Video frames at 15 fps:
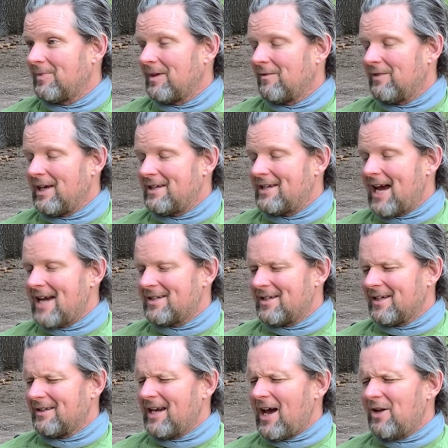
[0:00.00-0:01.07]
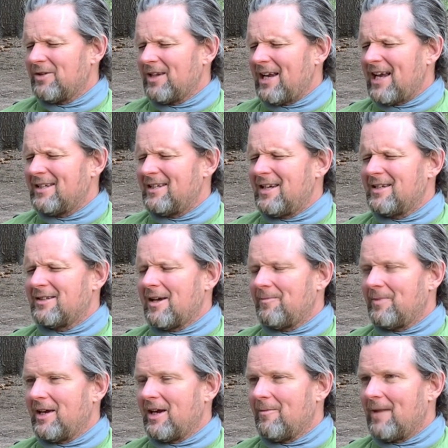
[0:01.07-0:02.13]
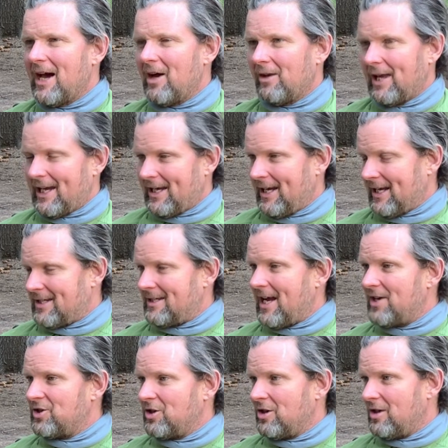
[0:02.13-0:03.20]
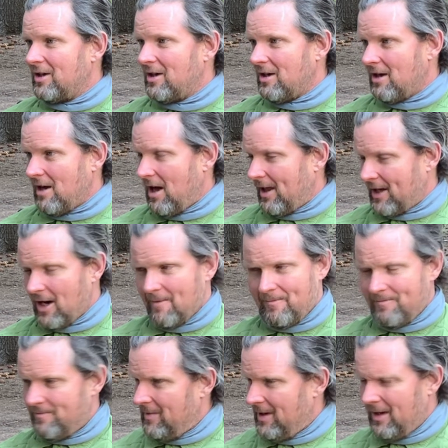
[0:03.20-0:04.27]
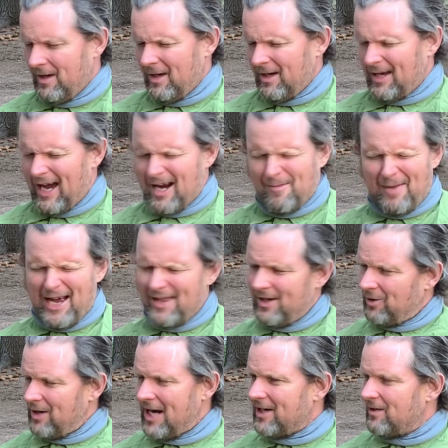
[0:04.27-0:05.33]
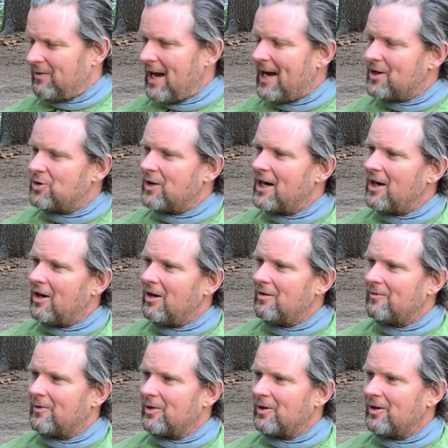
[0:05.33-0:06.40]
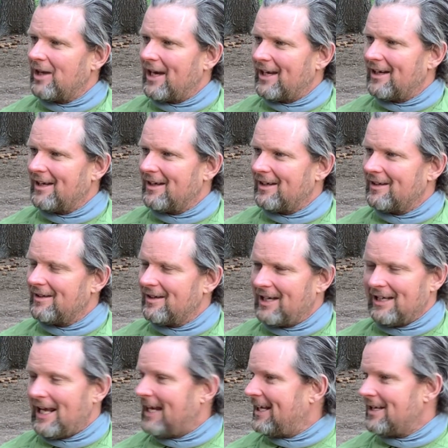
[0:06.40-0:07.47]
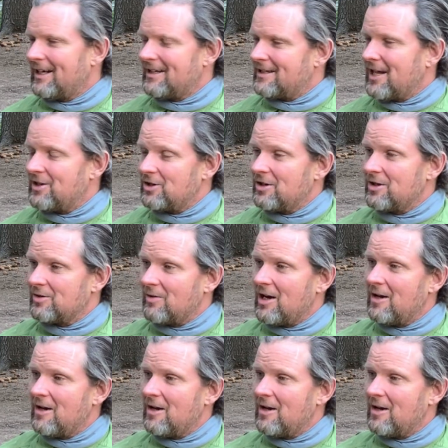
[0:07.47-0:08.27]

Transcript: Fantastic. Now, did I see something about like an extension, like up kind of by the Great Divide Trail for like a Canadian extension as well?